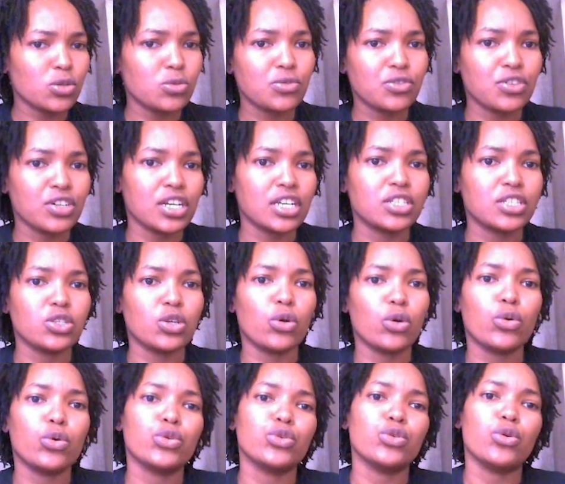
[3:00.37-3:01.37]
create your
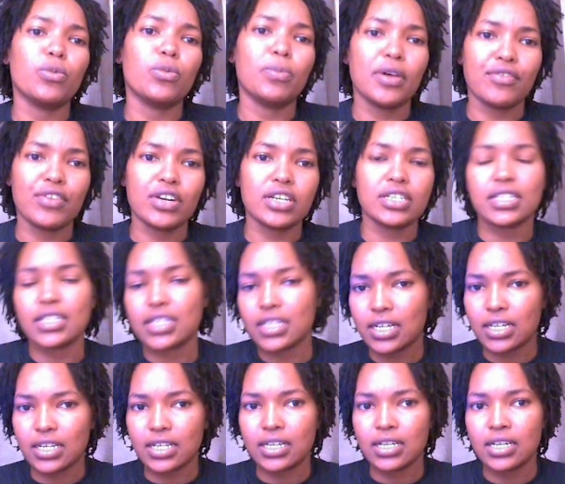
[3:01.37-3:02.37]
own operators,